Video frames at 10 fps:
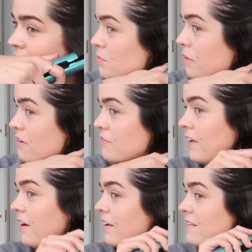Tomorrow's
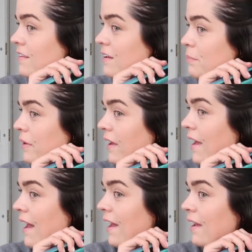video is gonna
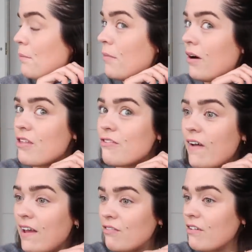be a March
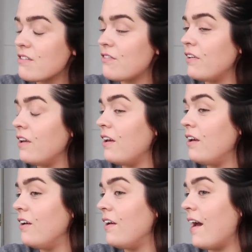favorites for
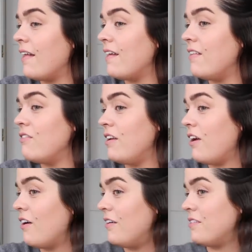you. And then the video
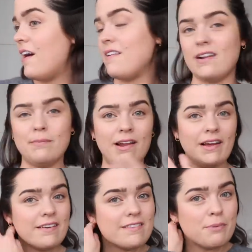after that is gonna be
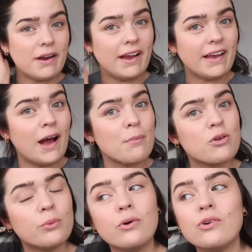like a spring
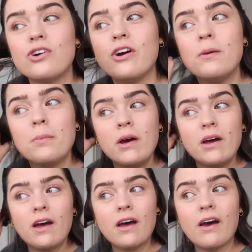capsule wardrobe
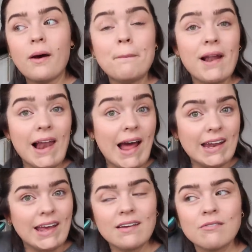
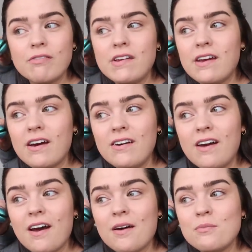planning video.